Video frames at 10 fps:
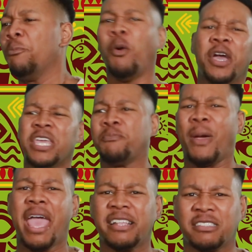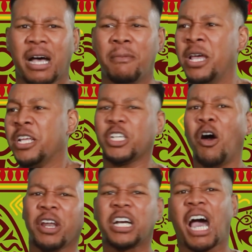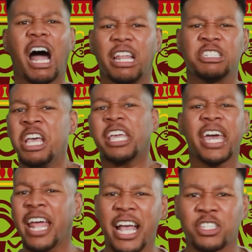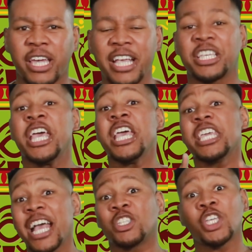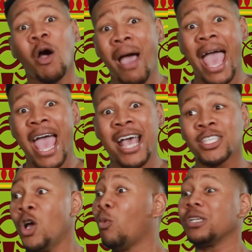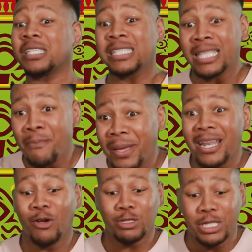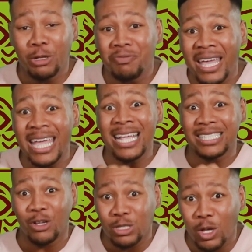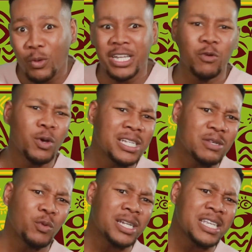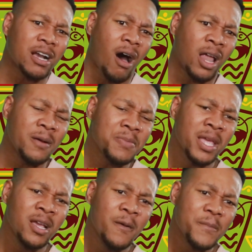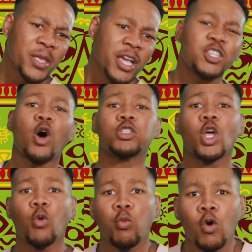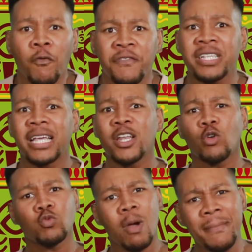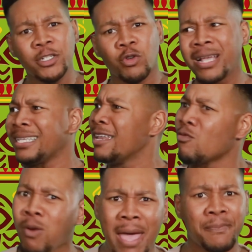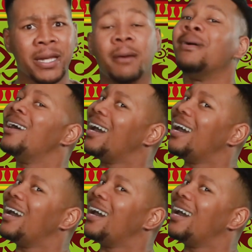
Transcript: Pull your pants up. Go to college. Get an education. Yet your ass was slipping those little things, those little, what, is, what, is, what does he call them? those little roofies and those women drinks and raping them.